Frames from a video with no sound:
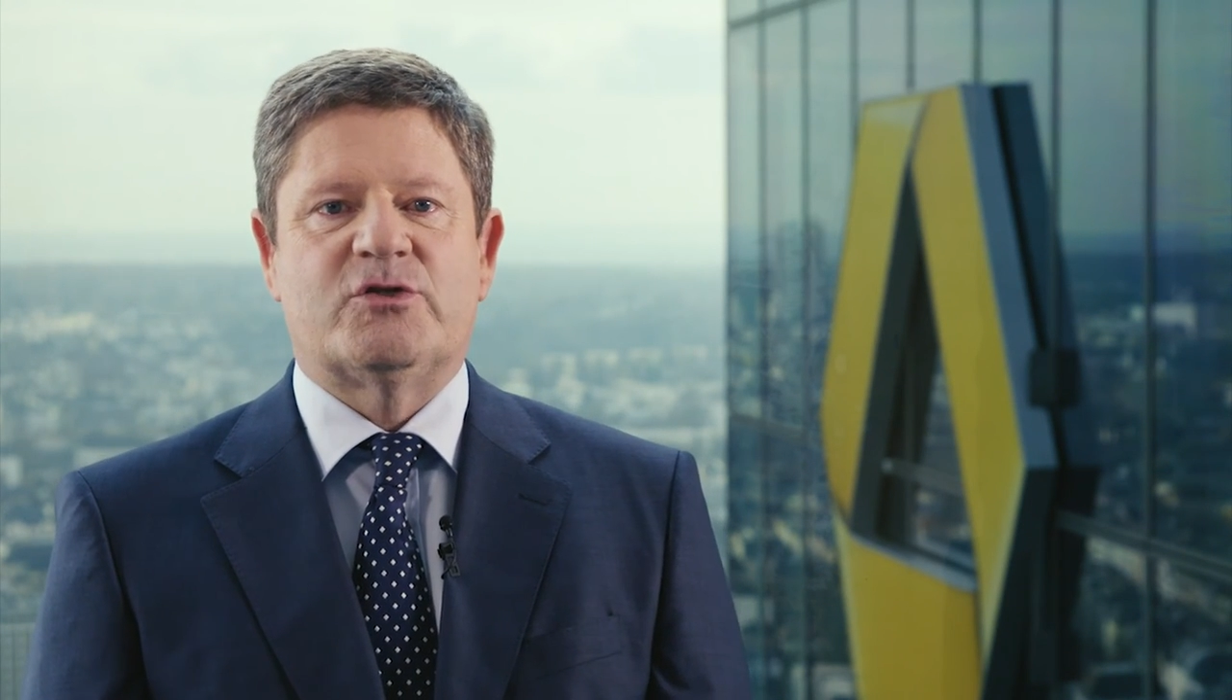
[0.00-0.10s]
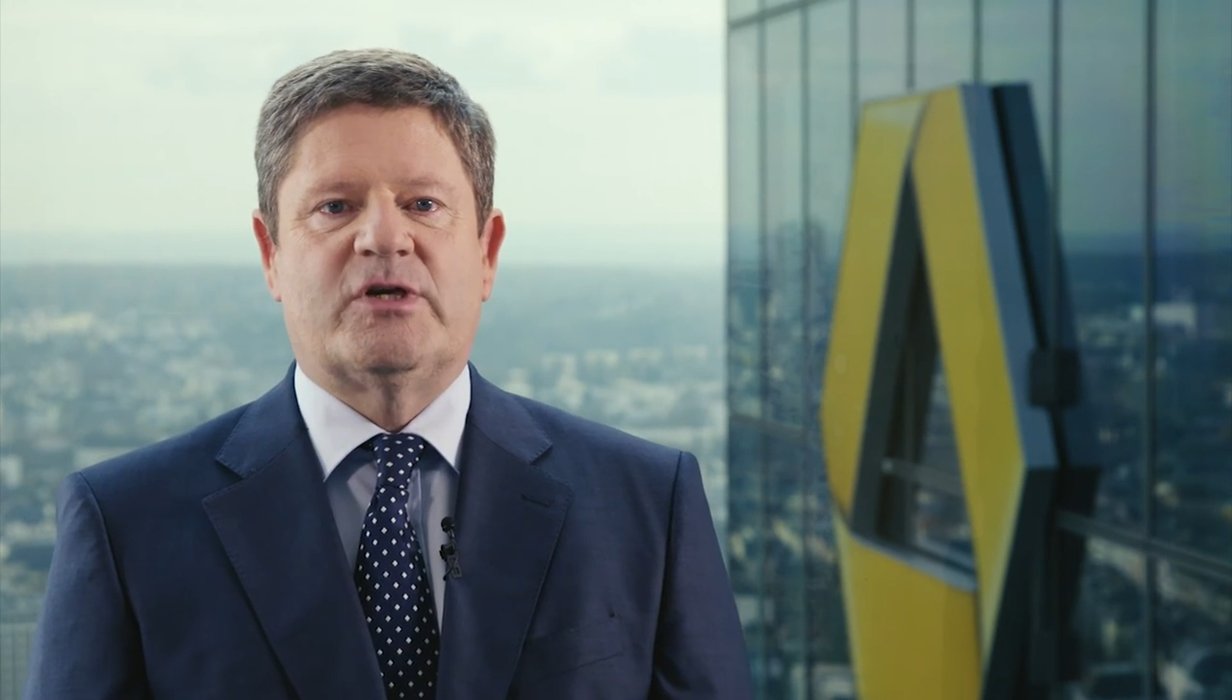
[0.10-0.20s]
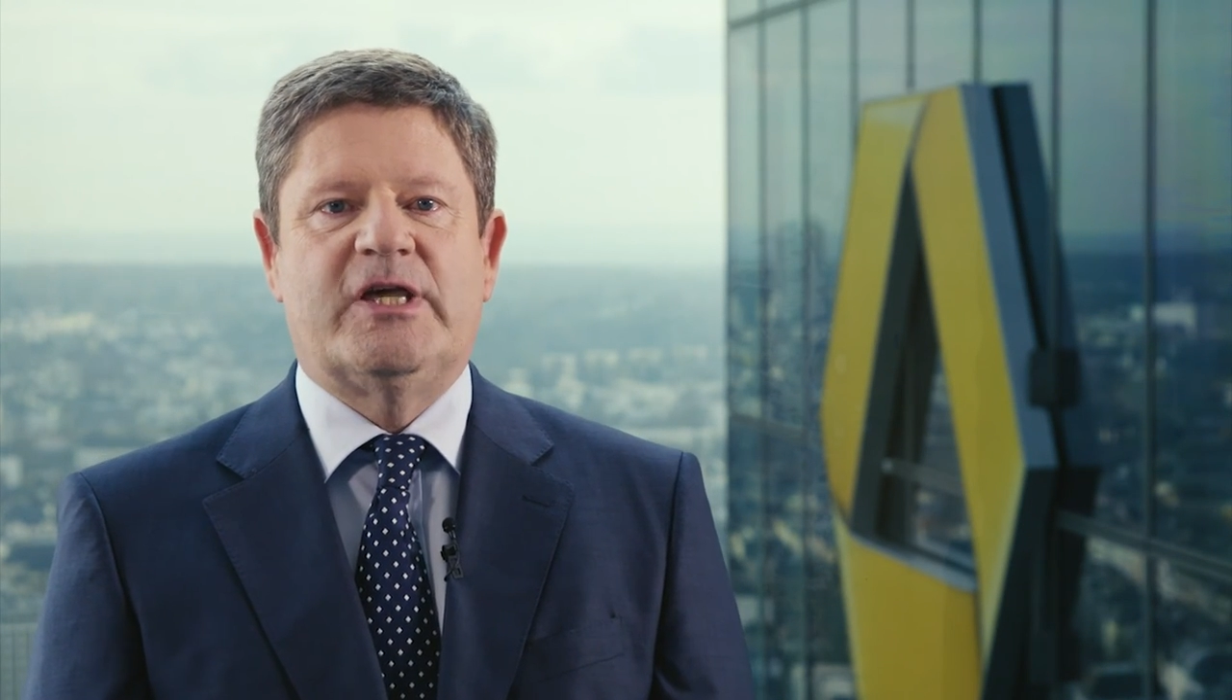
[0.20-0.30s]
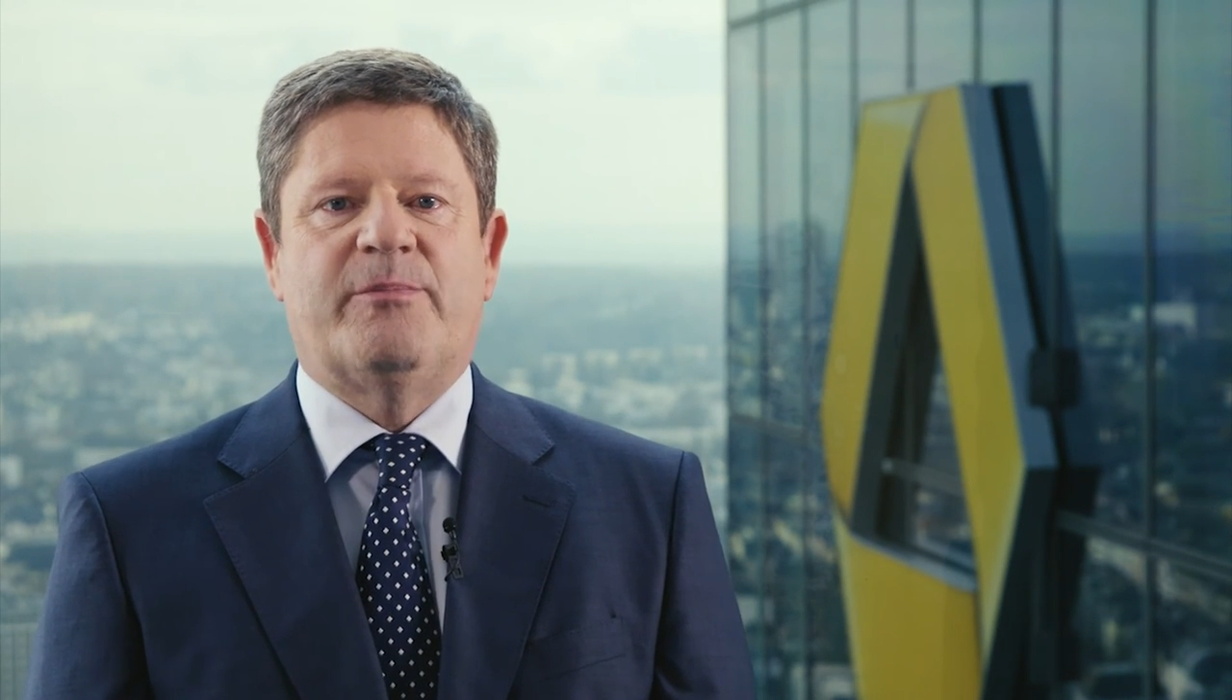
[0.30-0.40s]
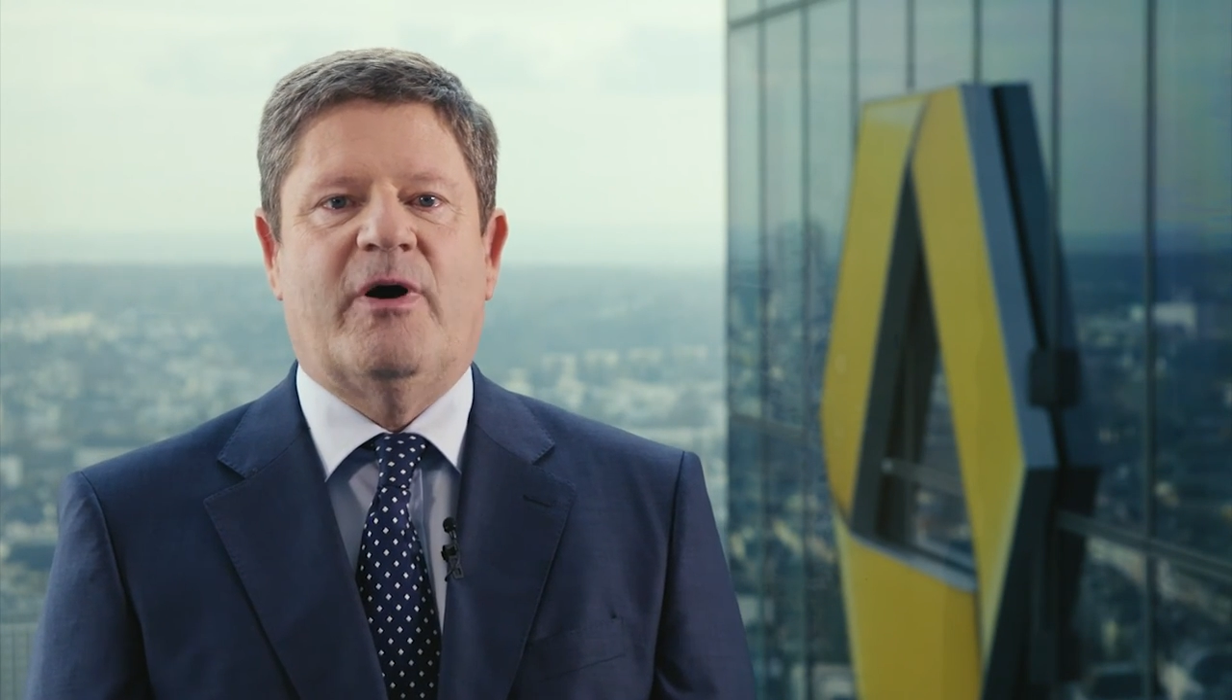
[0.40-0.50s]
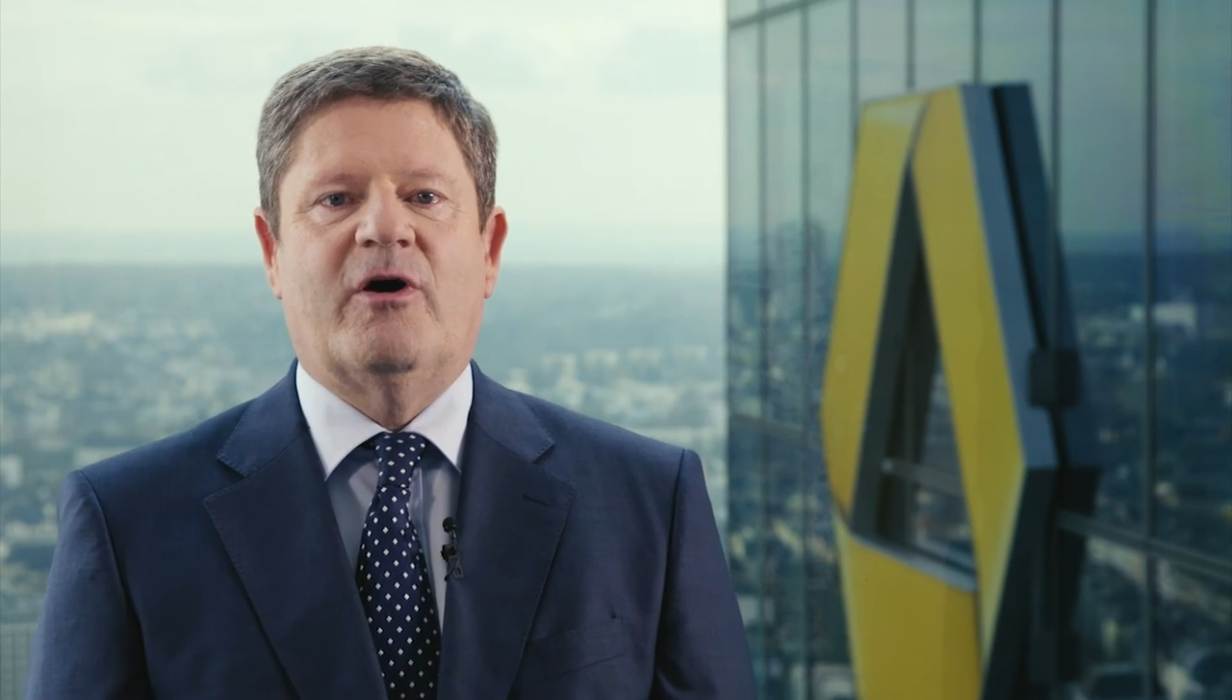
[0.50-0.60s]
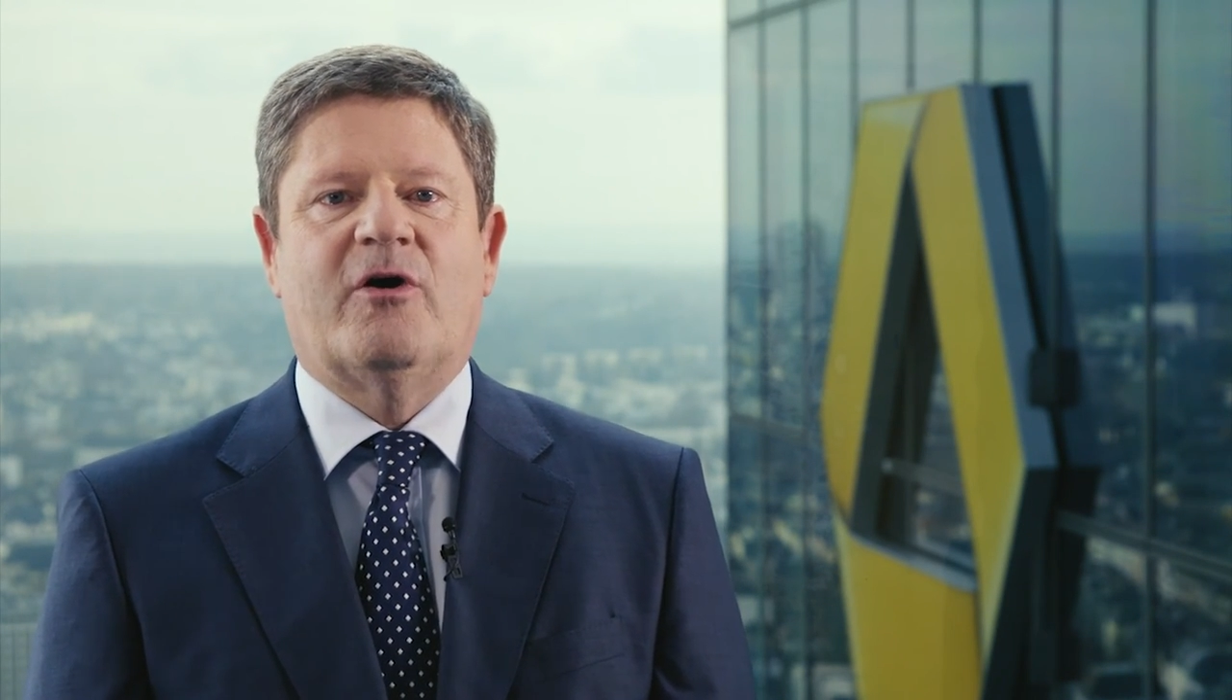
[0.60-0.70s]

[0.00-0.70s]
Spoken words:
to keep our